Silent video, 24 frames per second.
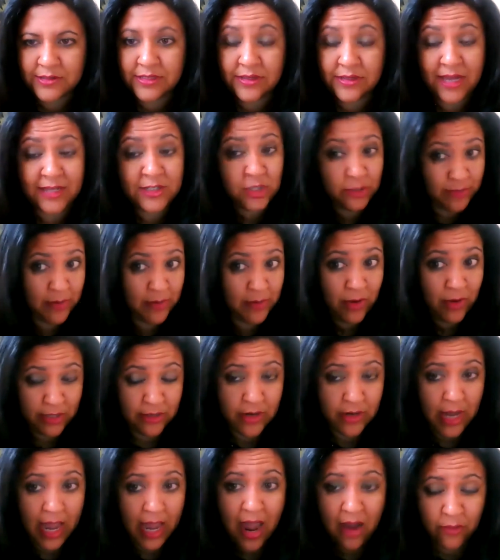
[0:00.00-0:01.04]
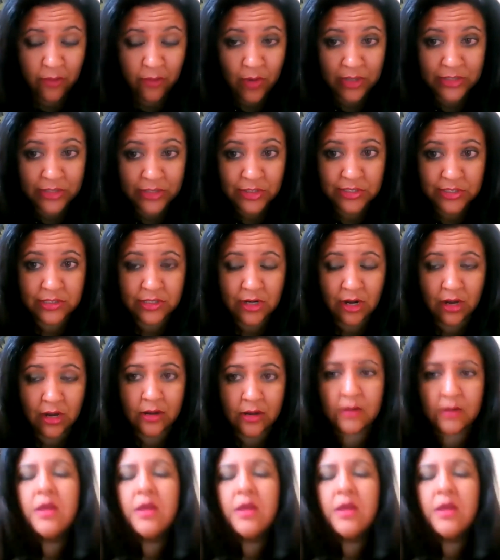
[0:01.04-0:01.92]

That should be where you, everyone should start.